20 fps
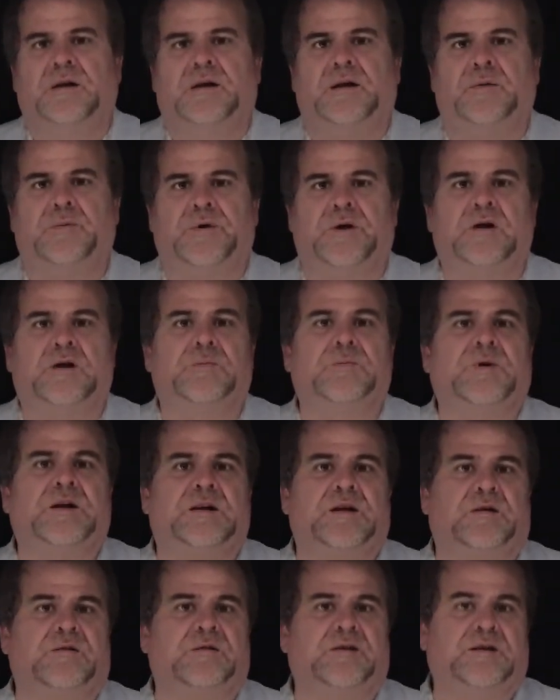And we call them
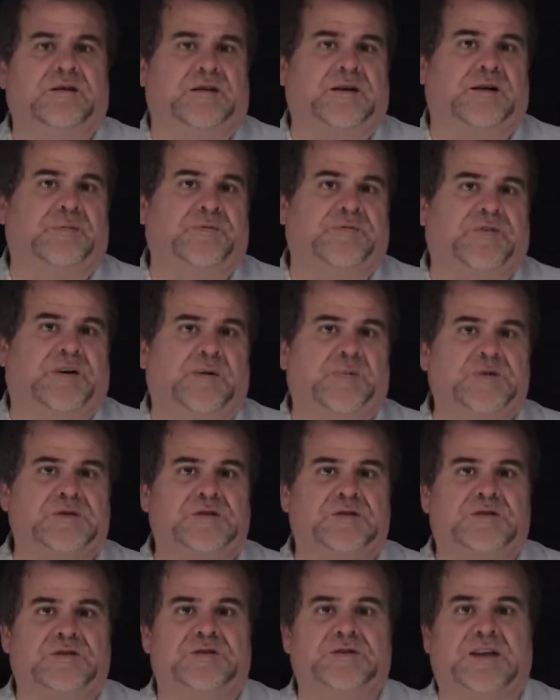container runtime environments
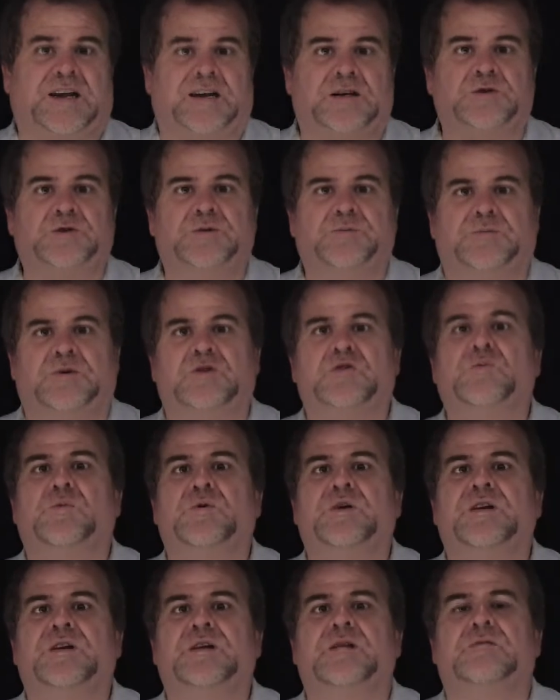because there's actually
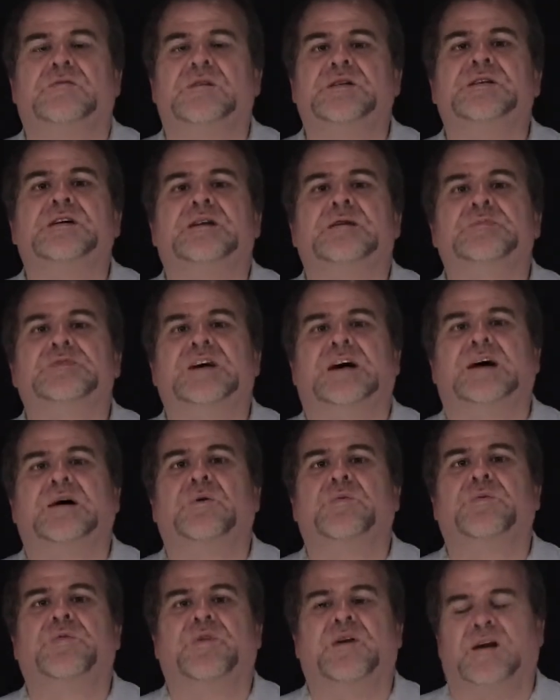multiple container runtimes
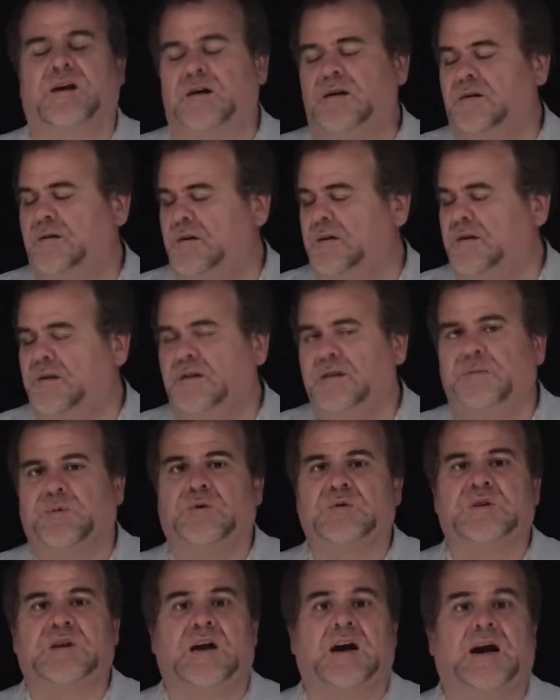out there. The
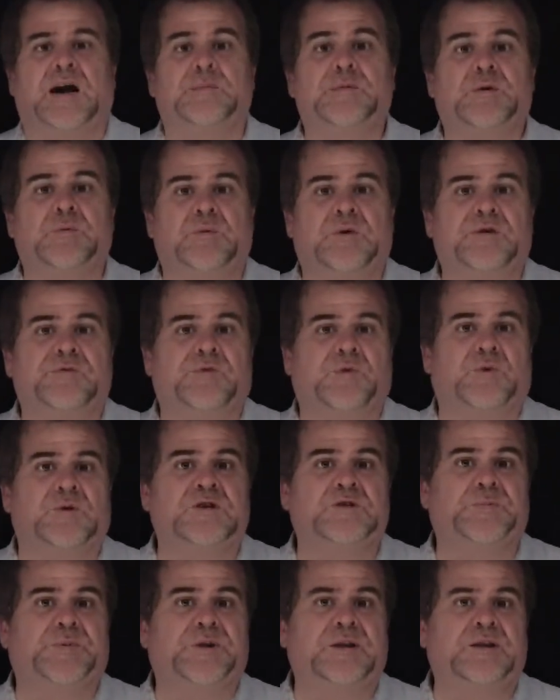most common one, of
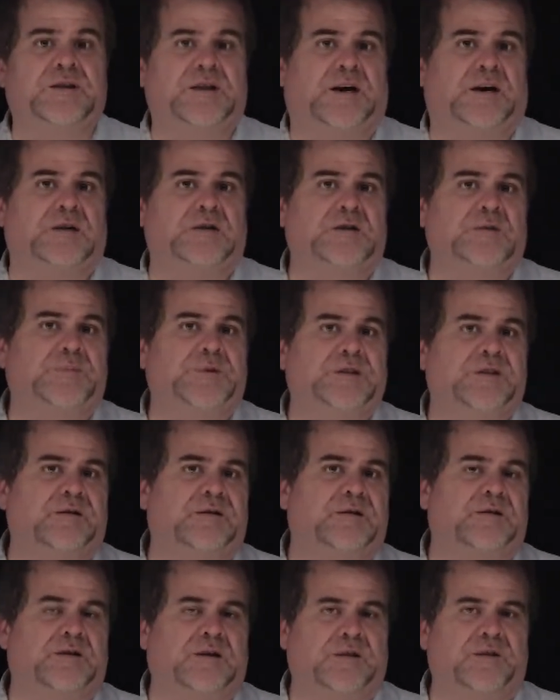course, being Docker, but
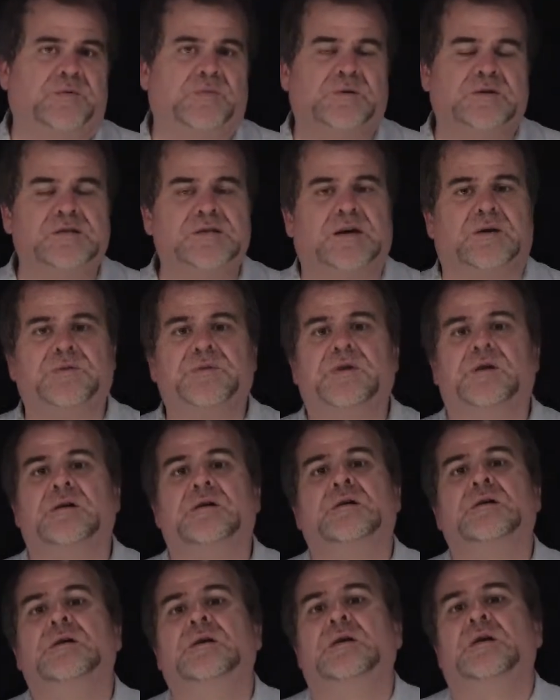there are other ones out
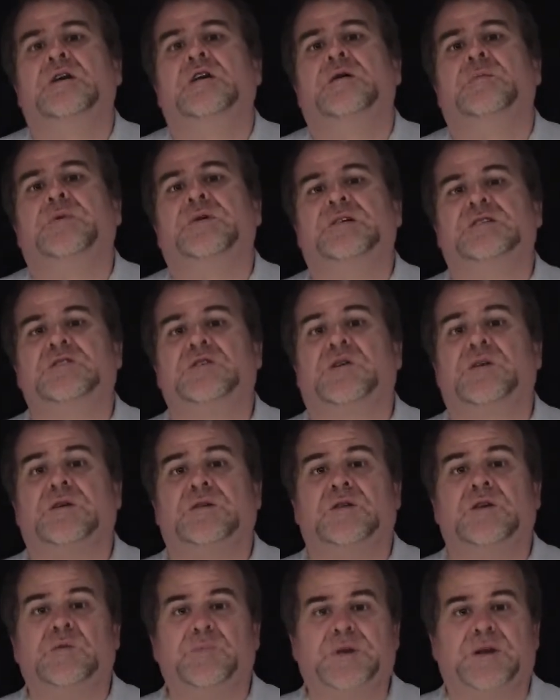there. Well, let's talk
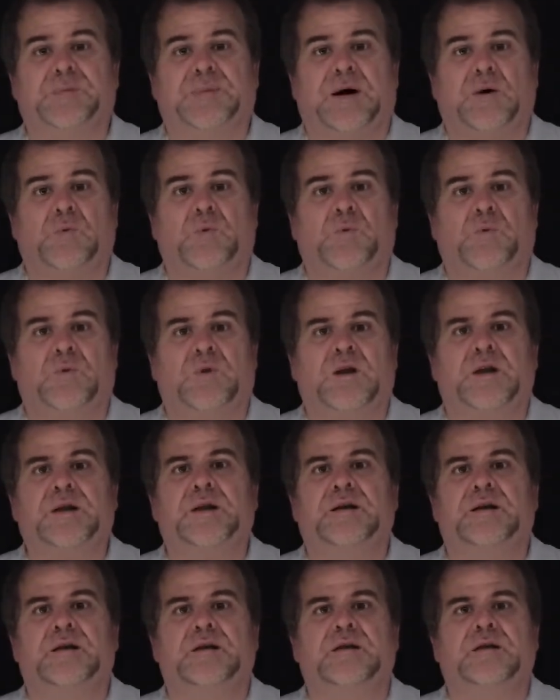a little bit about what
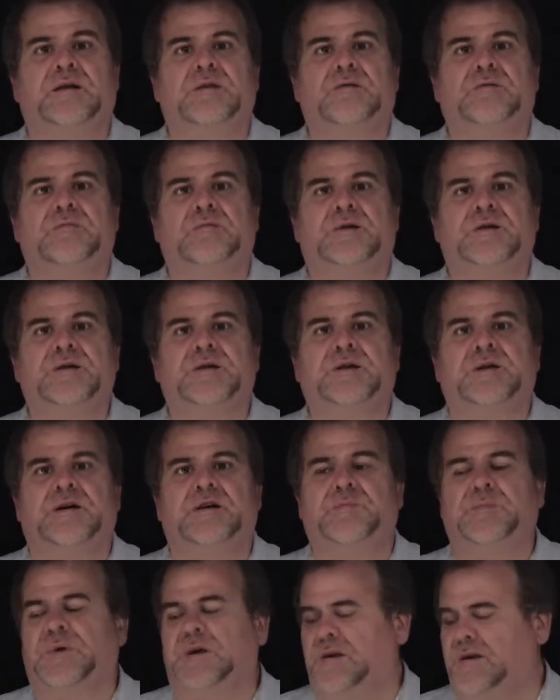a container
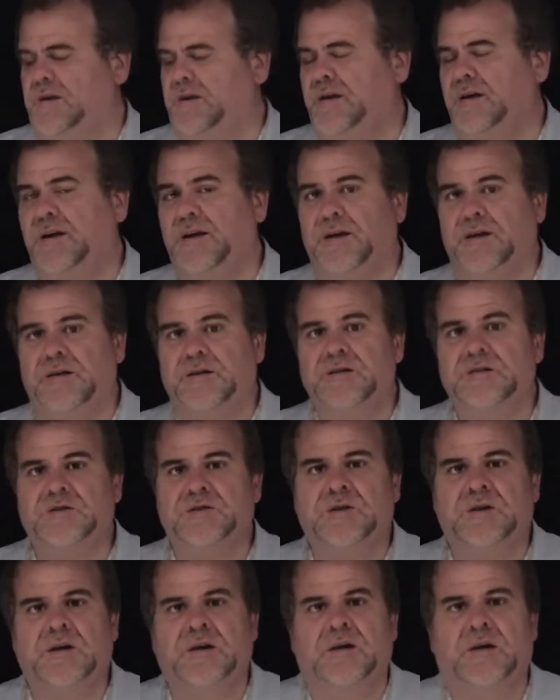runtime
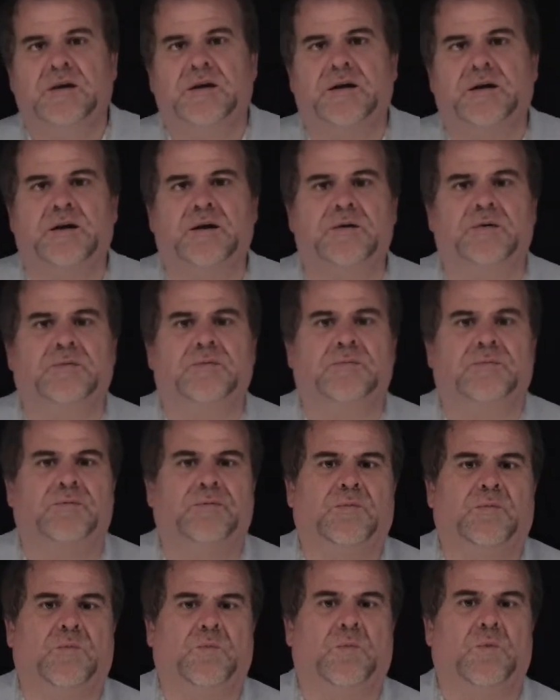is and
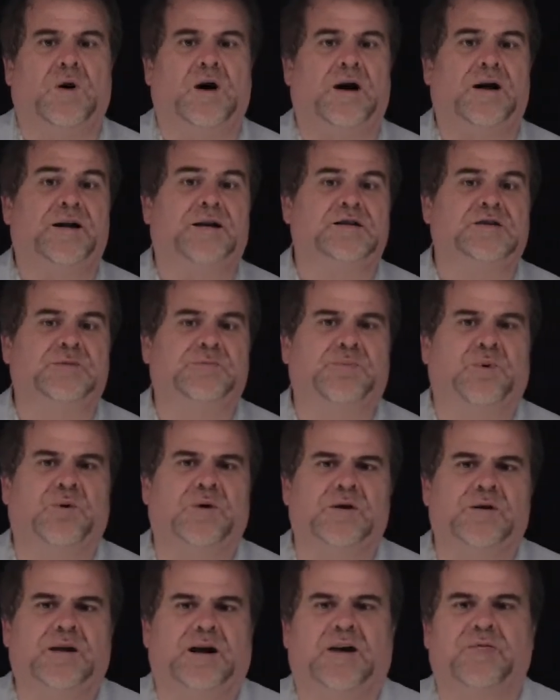why it's
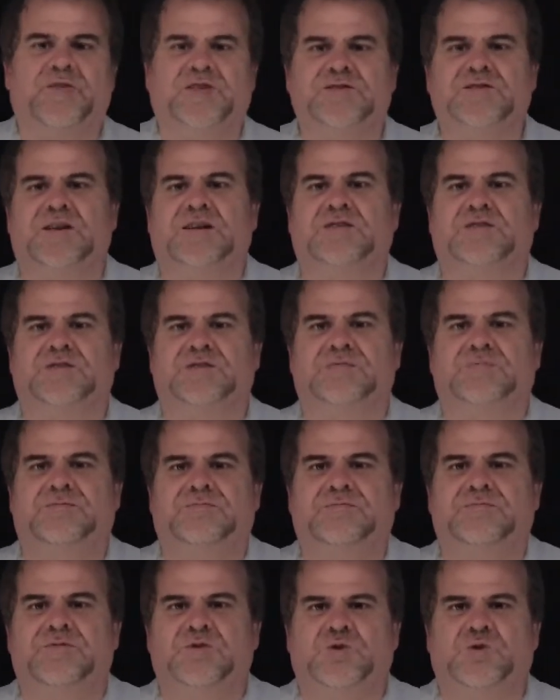important. Obviously, it's
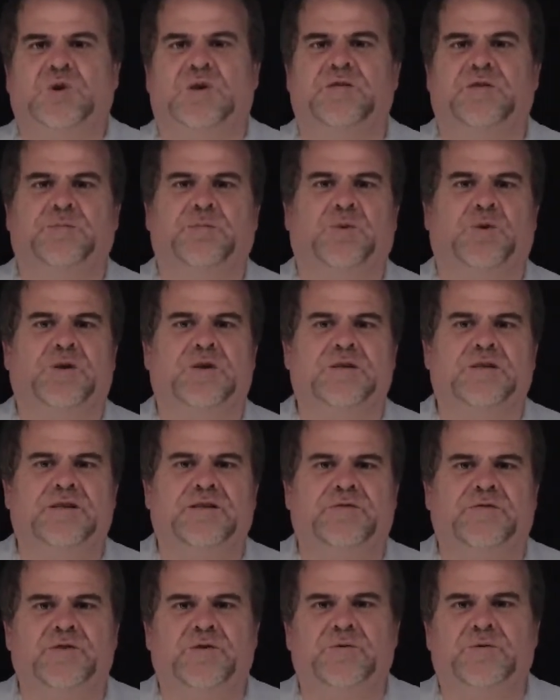sort of important.
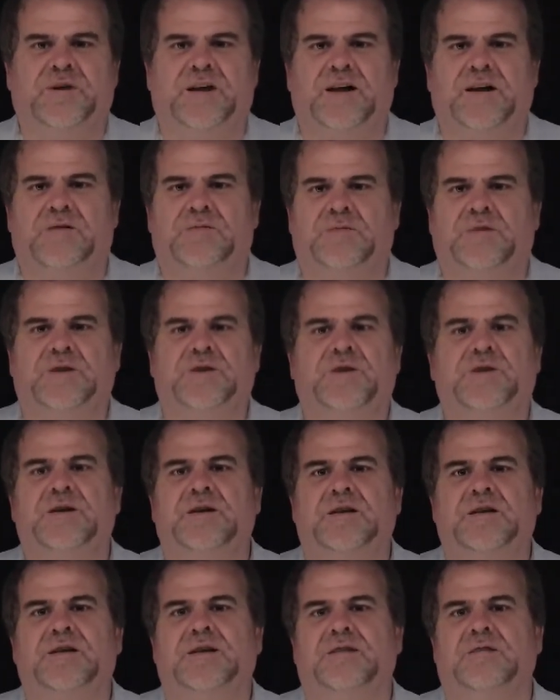If you can't run your
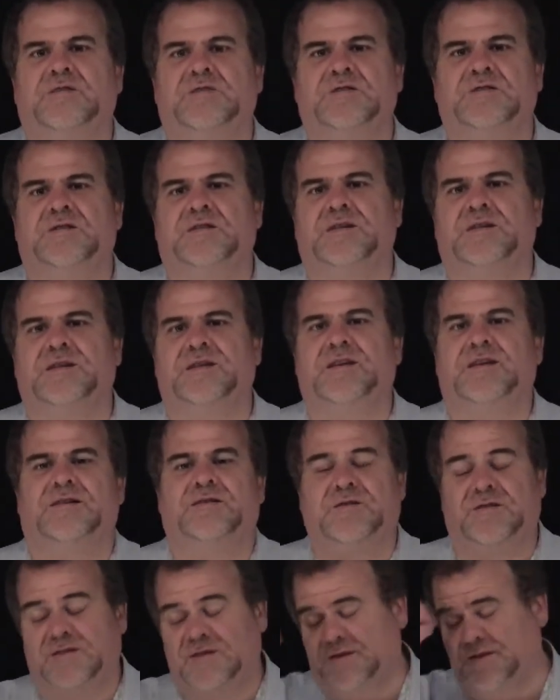containers, then a
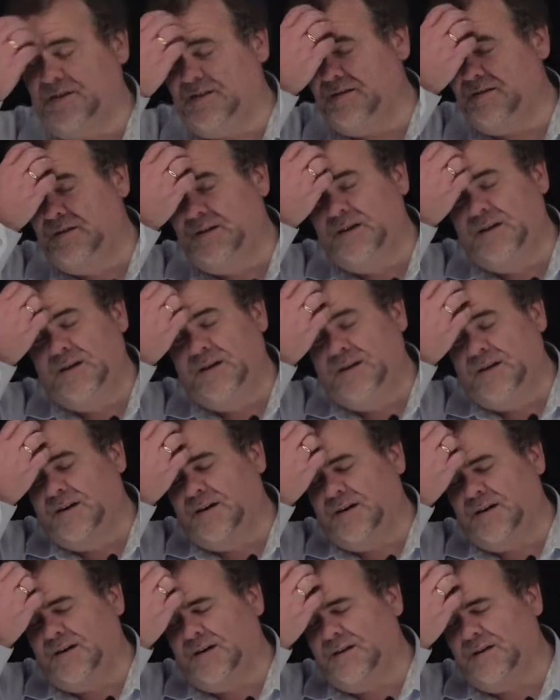container is a
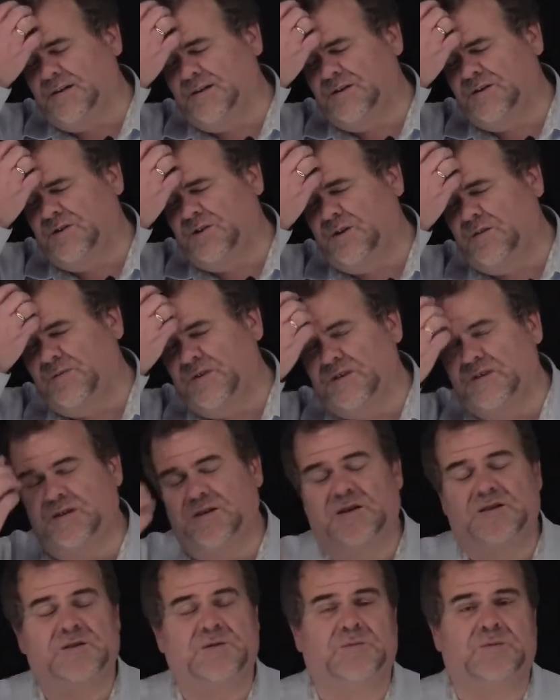service.
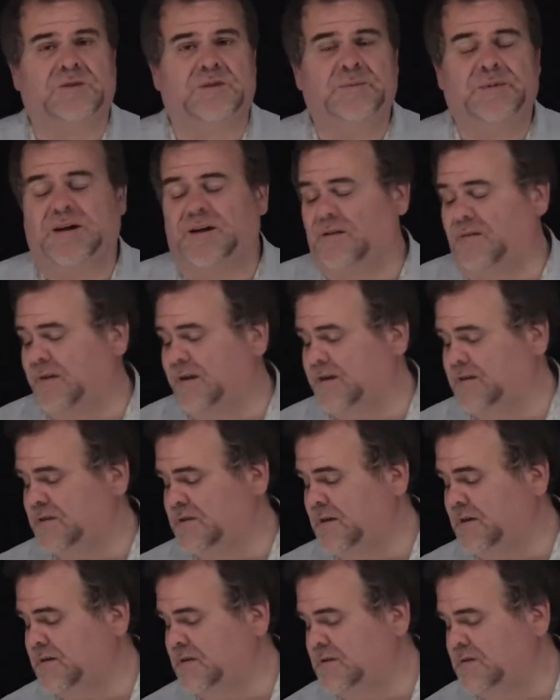Doesn't really make a lot of
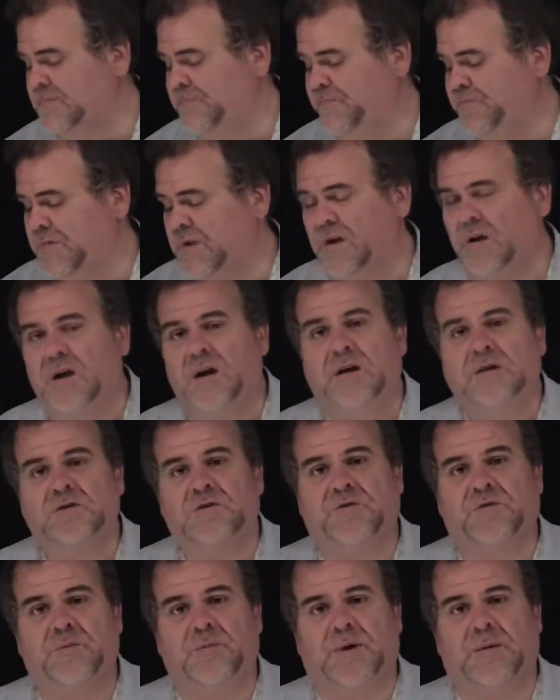sense.
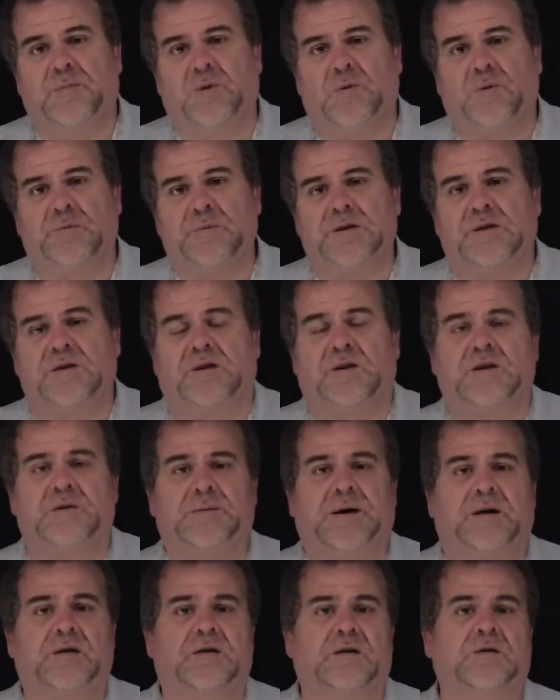So if you remember what we talked
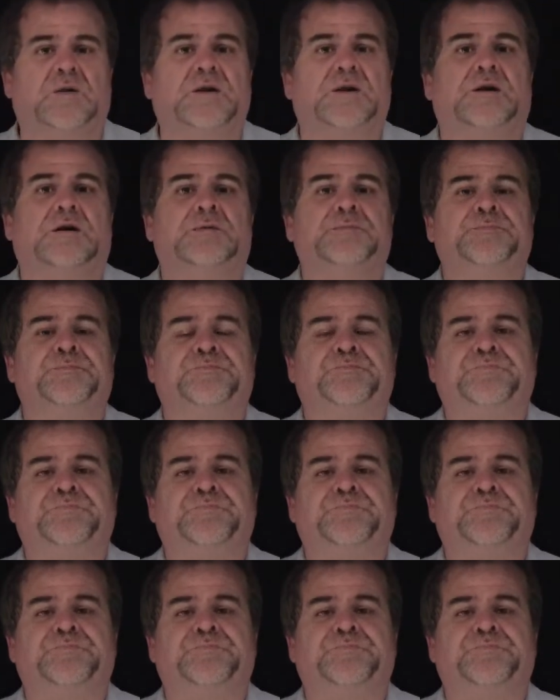about earlier,